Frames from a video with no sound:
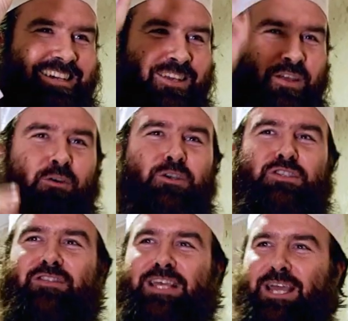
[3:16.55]
The first
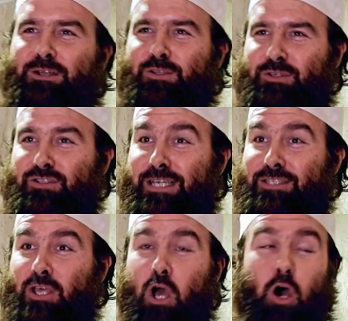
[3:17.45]
of the characteristics
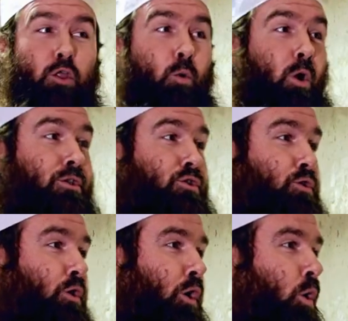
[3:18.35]
are the ones
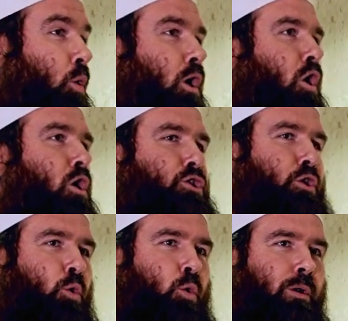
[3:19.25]
who are
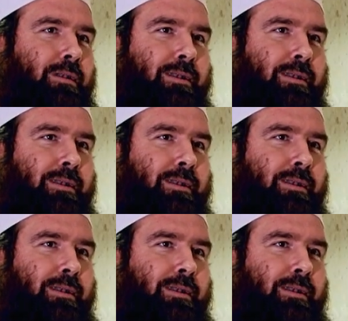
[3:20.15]
khashi'un,